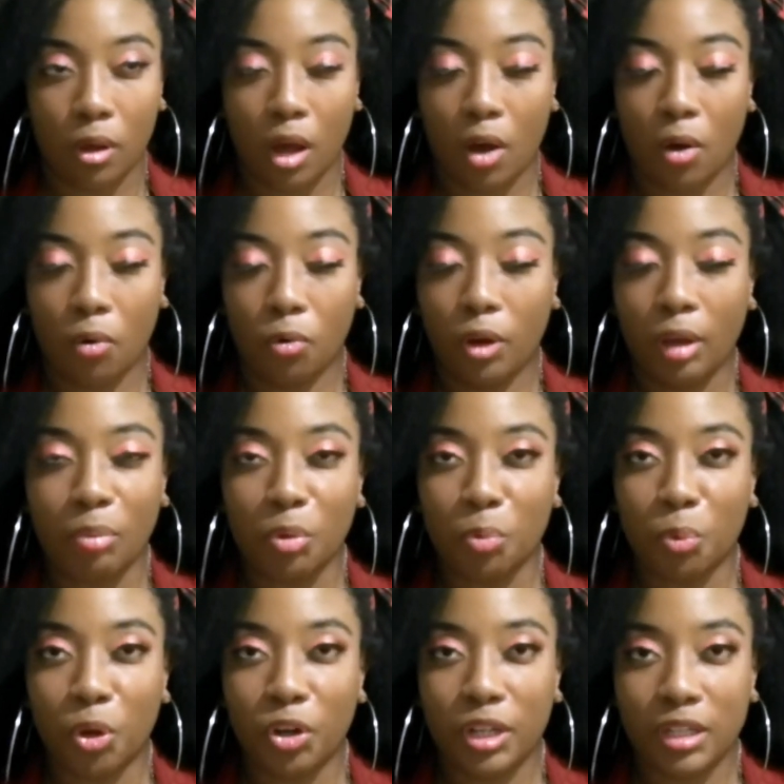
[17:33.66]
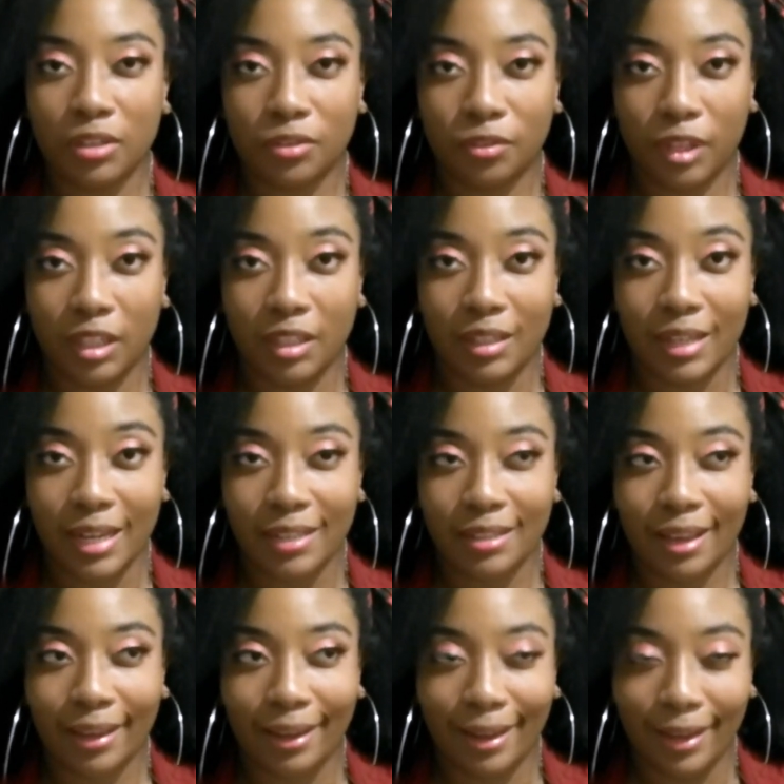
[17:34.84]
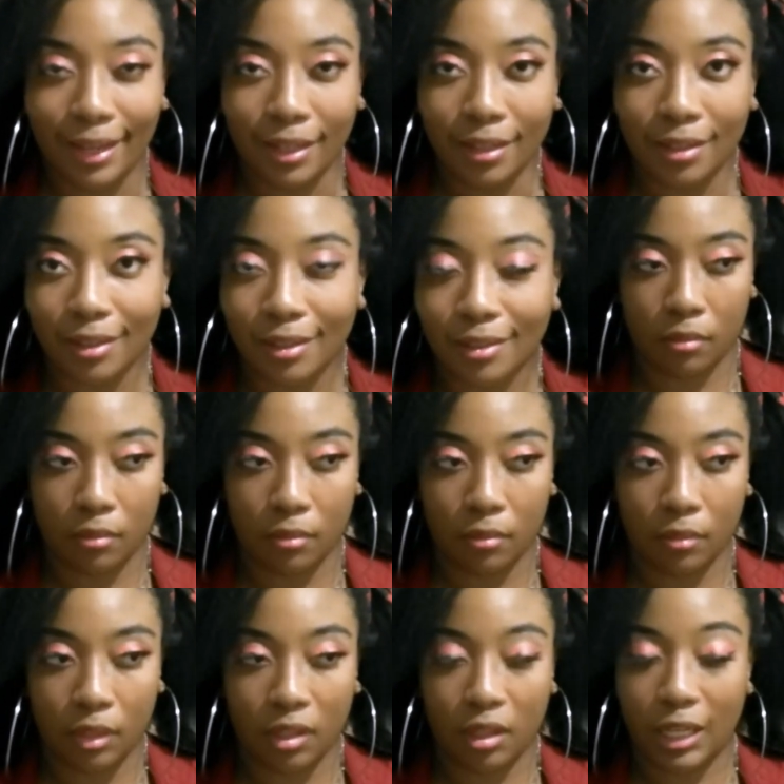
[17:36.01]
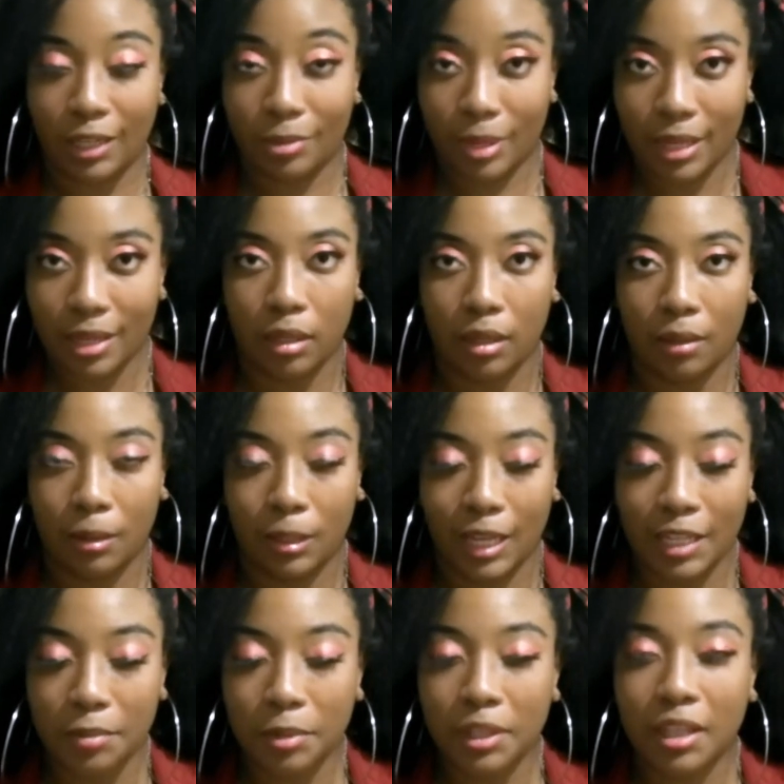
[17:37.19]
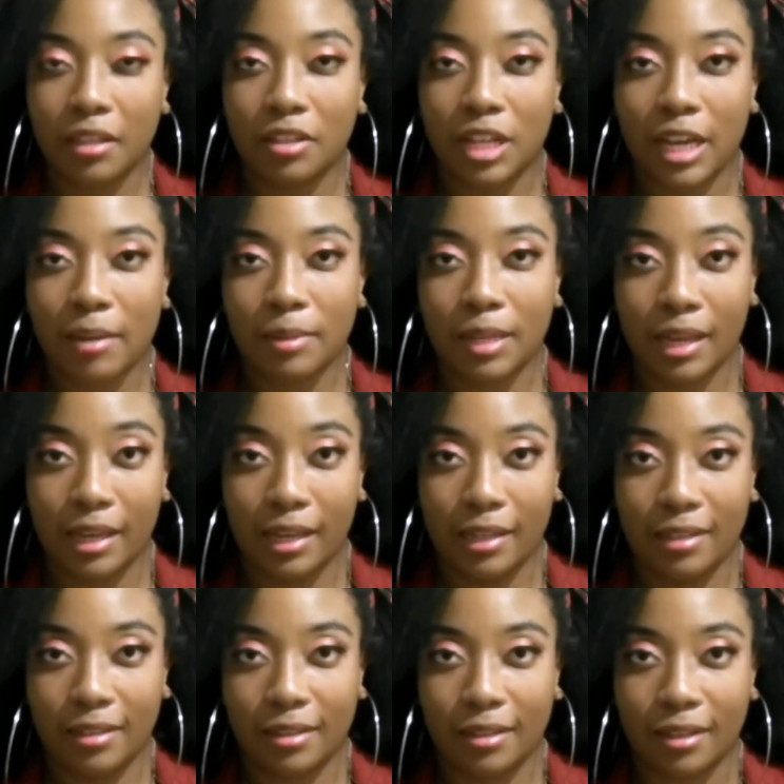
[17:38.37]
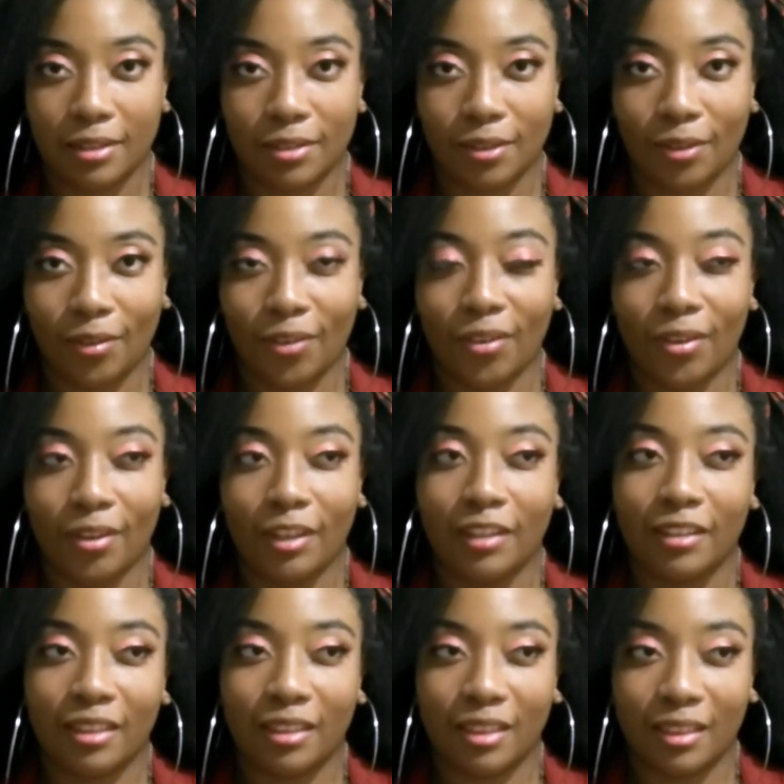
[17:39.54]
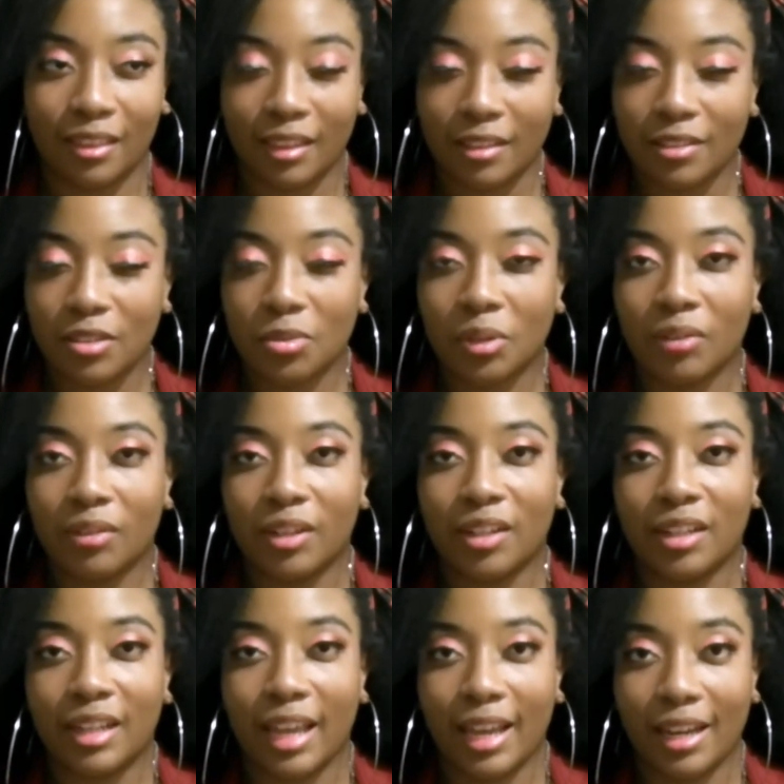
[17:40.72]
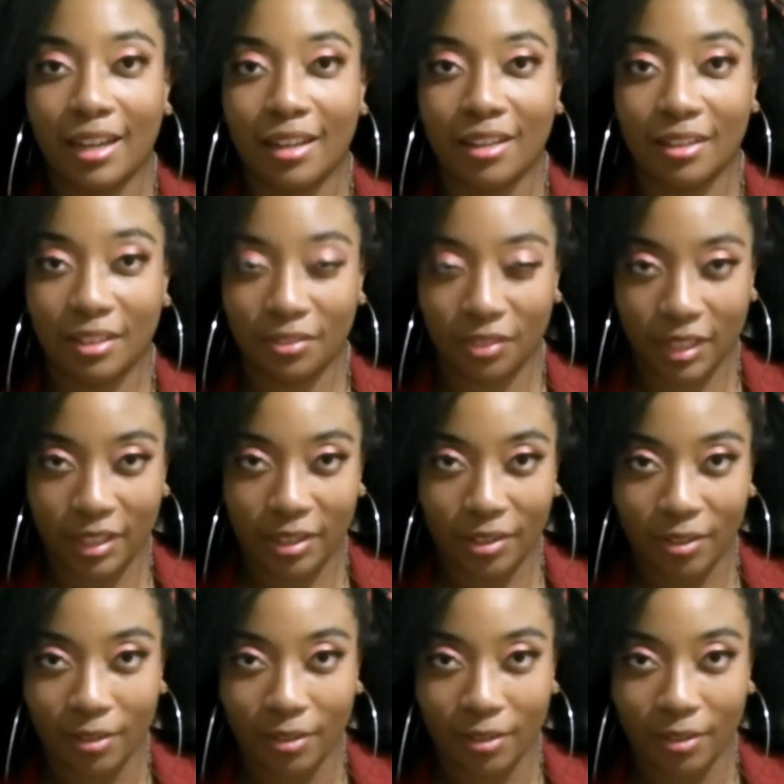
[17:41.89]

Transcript: all I would want is the day to end. Anyway, that's where the chapter ends, so this is where I'm gonna end this video.